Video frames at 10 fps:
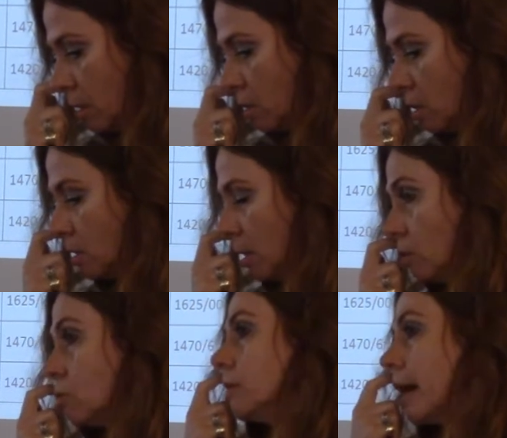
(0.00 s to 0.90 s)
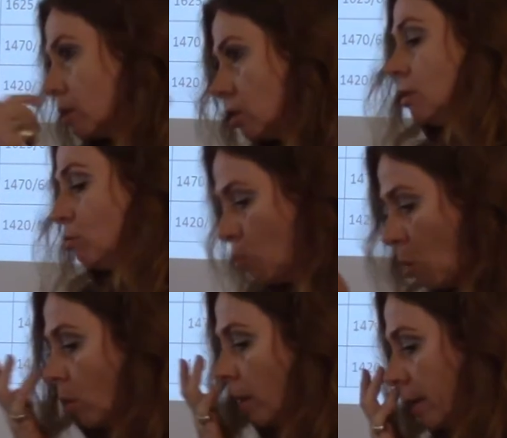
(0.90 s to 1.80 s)
such as the introduction of
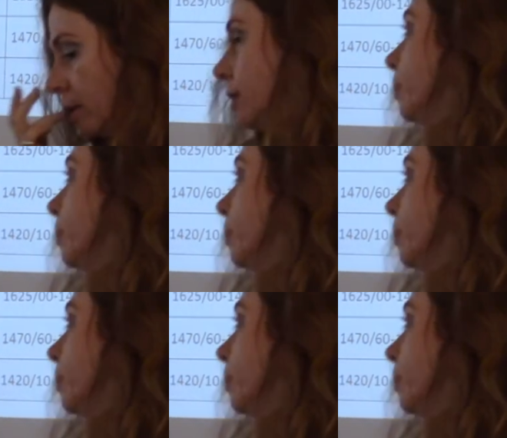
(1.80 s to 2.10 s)
wool at